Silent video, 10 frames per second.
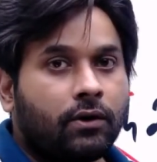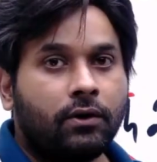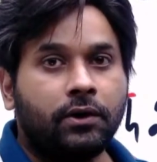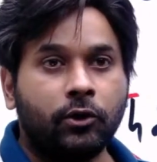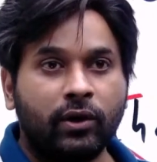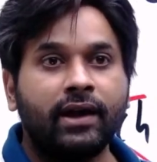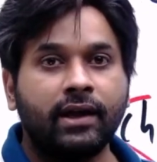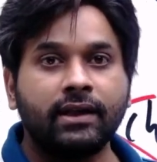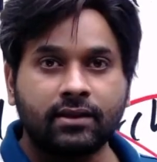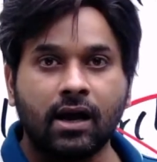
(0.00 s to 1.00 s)
during
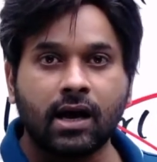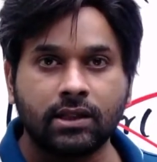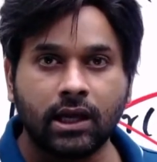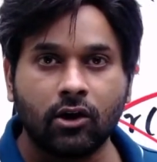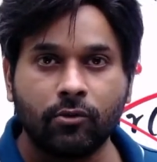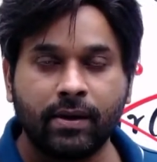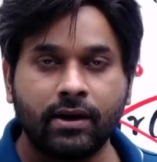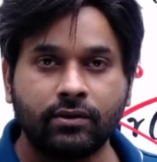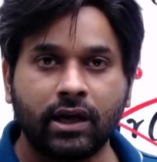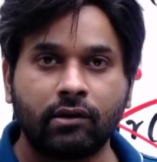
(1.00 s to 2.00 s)
Indira Gandhi
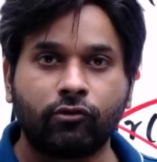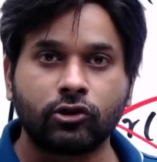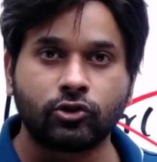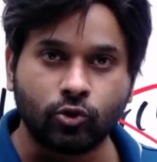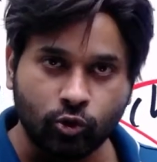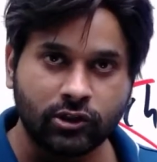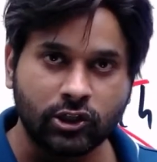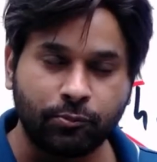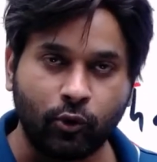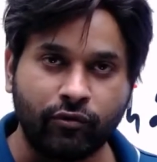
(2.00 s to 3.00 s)
government, there was no
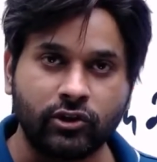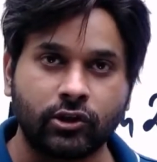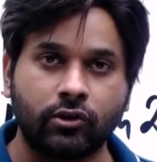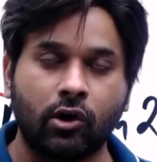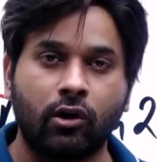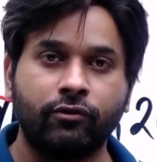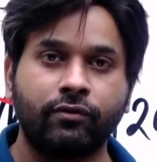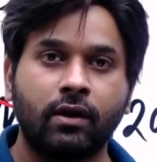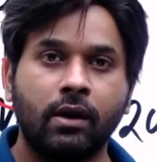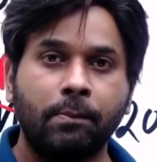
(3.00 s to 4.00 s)
such provision of
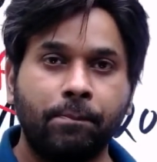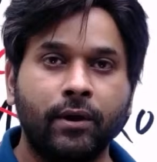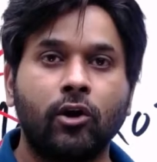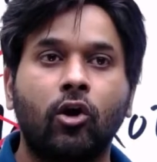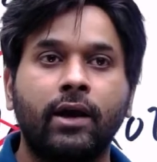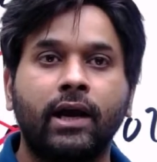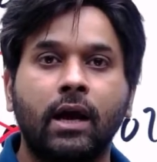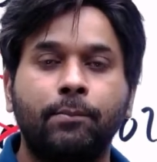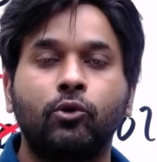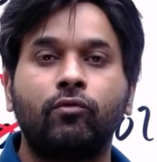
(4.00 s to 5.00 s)
periodic
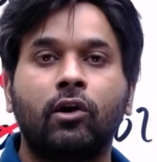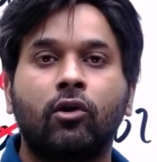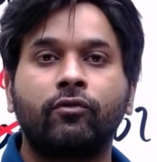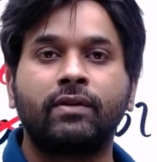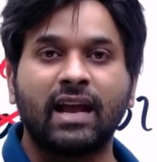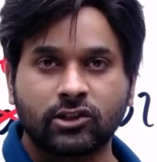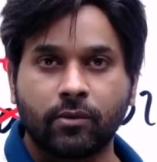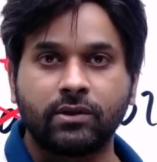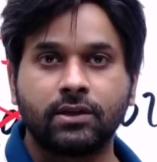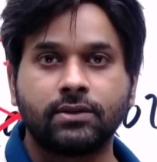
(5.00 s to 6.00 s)
approval of national
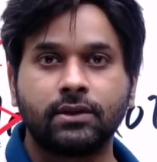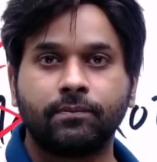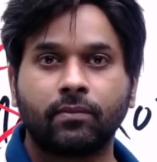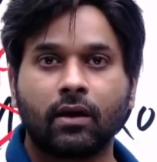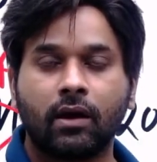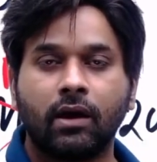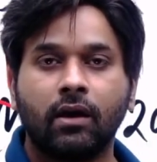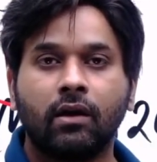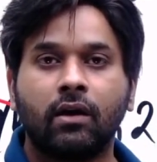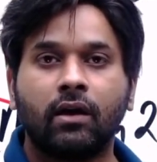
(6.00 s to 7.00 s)
emergency.
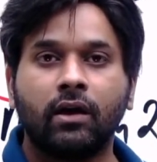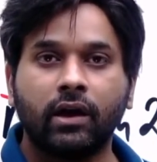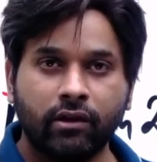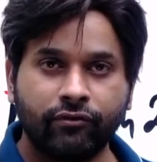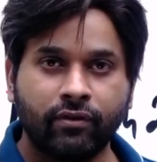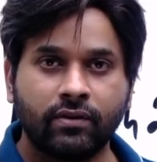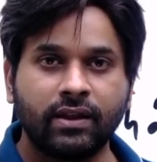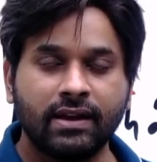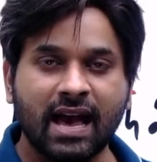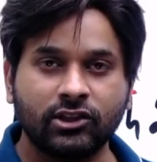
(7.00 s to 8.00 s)
If
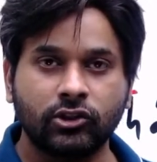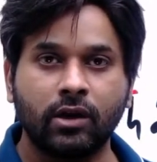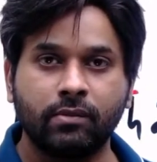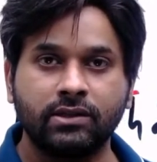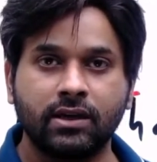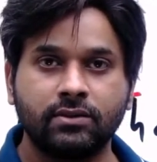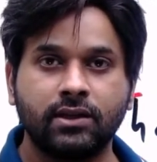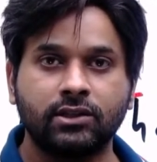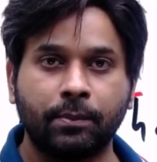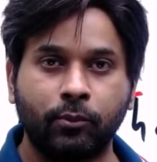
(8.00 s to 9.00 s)
the national emergency
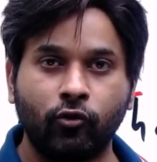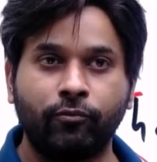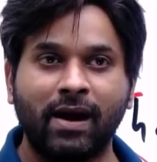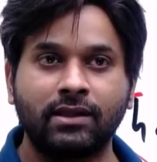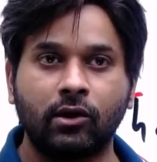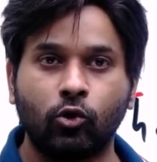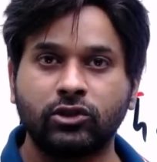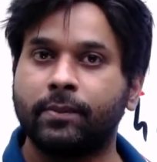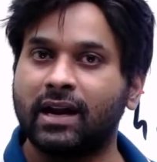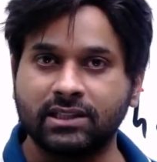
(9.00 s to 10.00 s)
is approved by the Lok
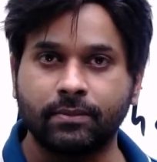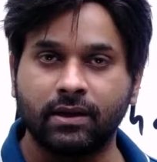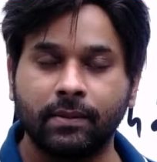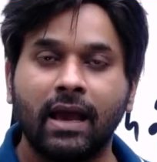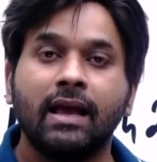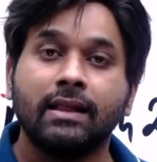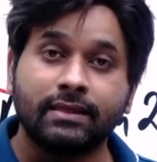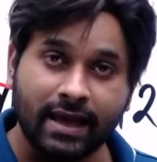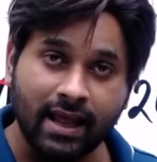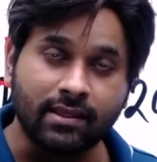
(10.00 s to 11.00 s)
Sabha and Rajya Sabha,
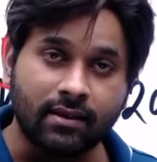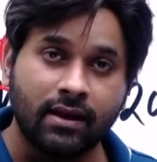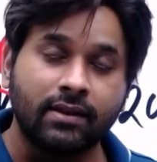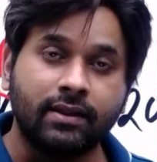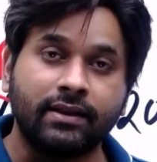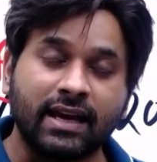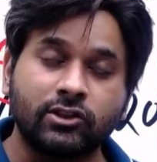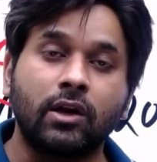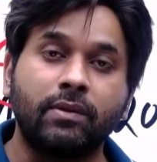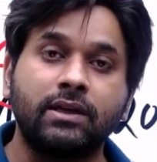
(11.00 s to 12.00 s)
then the
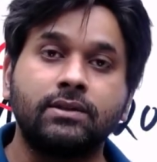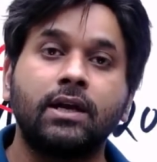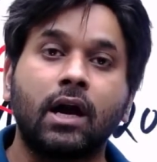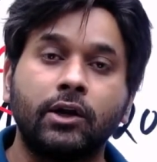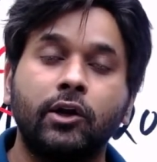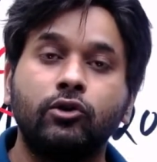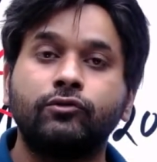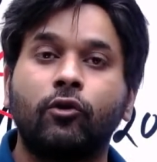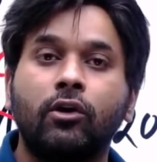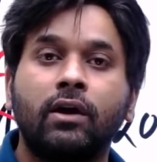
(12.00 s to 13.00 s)
national emergency continues
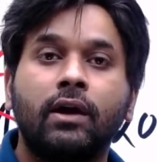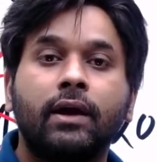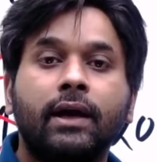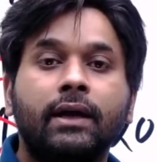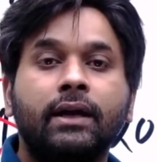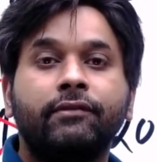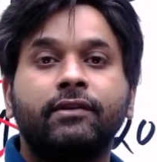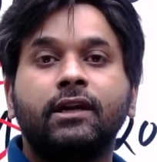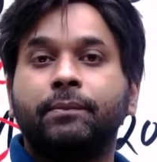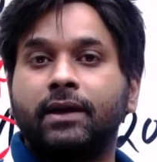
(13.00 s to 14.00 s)
for
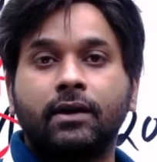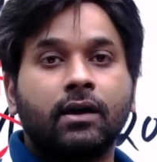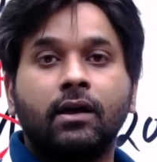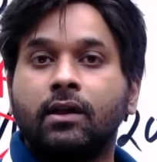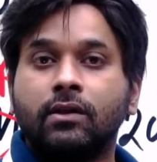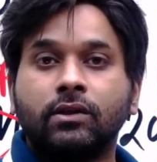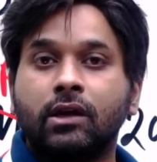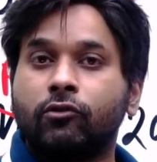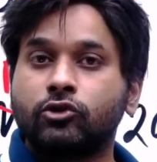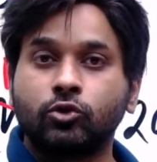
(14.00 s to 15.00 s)
indefinite period. There
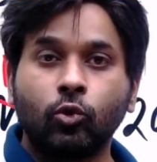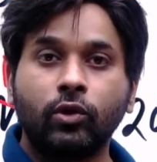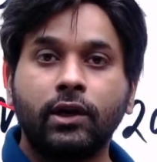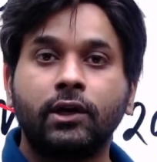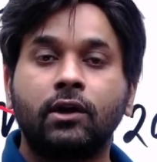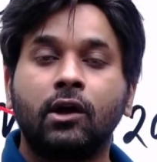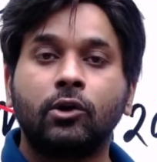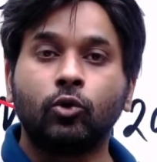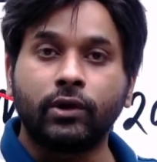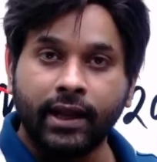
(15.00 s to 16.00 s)
was no need
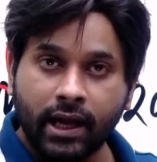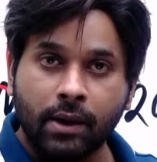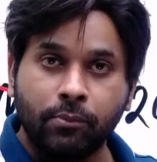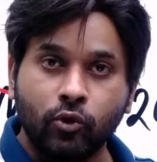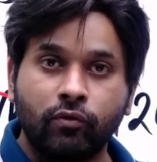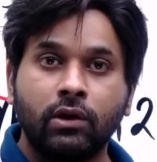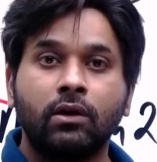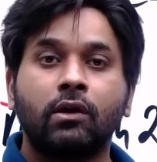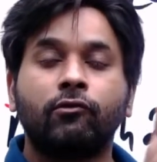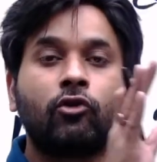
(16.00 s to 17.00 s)
to take
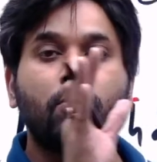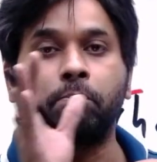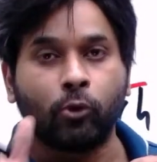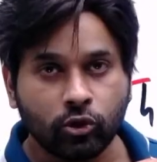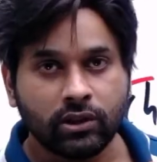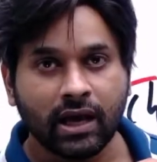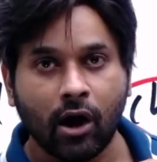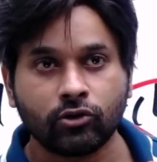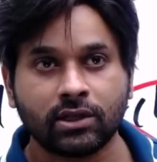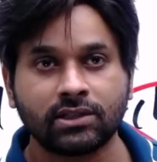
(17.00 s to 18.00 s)
approval from both the
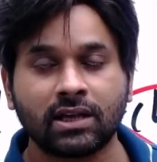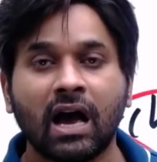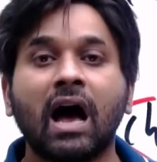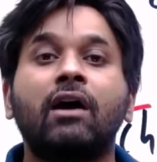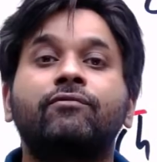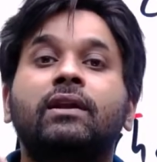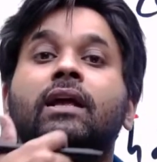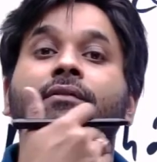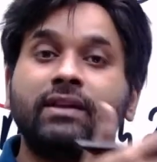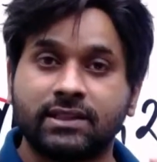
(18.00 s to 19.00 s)
houses after
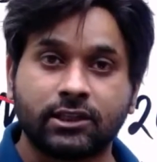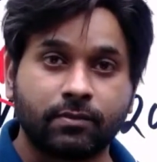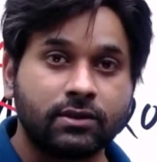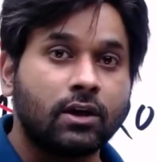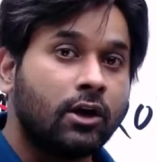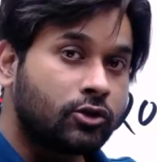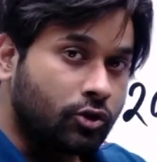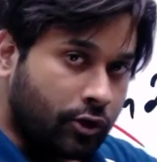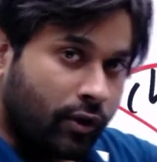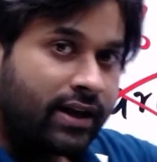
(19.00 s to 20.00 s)
every 6 months. So
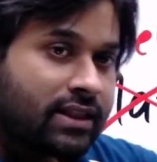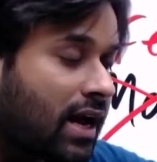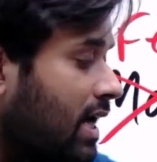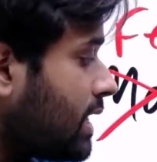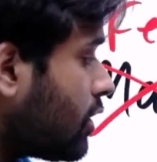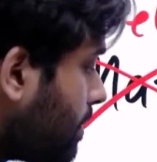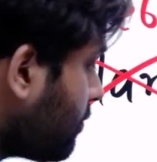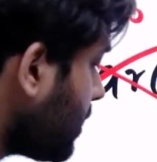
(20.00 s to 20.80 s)
during Indira Gandhi government, what